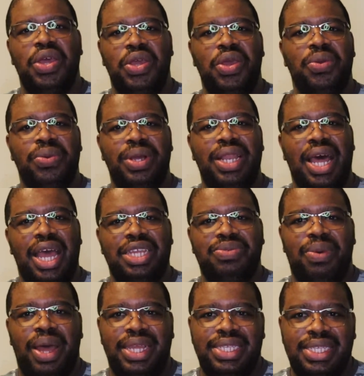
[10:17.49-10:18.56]
you realize
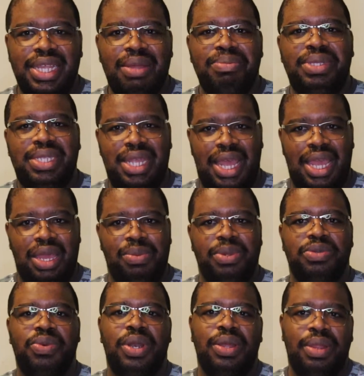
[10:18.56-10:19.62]
why some say it was one